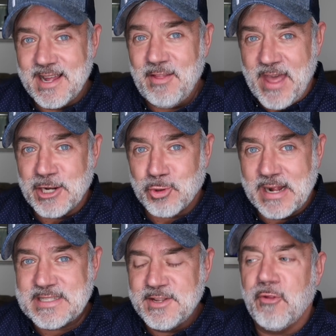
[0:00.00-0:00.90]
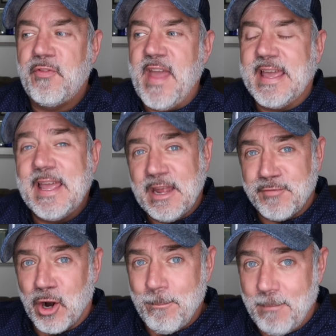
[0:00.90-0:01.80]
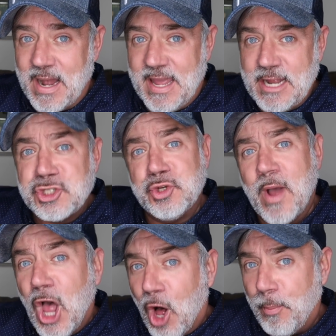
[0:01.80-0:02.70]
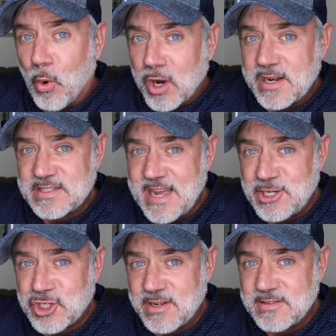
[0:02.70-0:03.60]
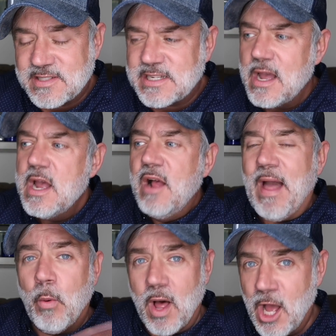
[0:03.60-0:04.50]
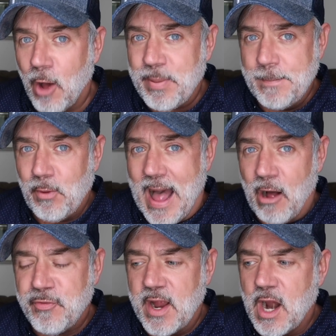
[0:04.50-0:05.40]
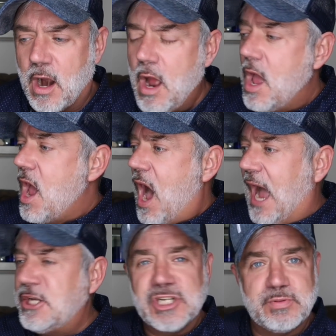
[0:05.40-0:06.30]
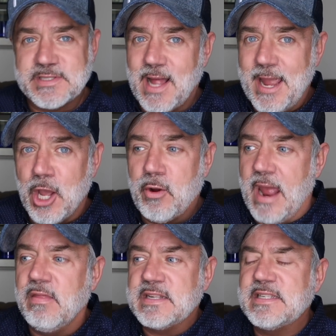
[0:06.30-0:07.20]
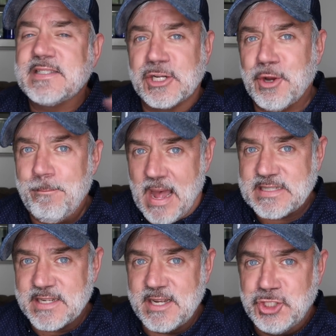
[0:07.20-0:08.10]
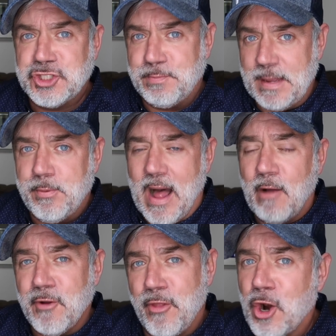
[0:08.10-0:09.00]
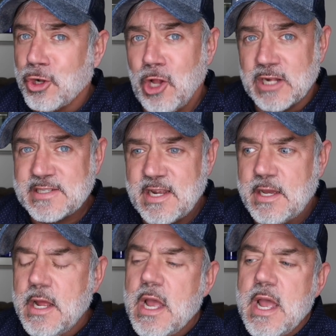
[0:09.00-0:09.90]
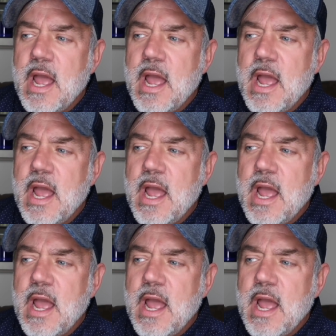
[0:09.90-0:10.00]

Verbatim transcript: they address in there that they can give their money to help organizations that will help people out there, I just was like, okay, this is such a message to people out there that are closeted,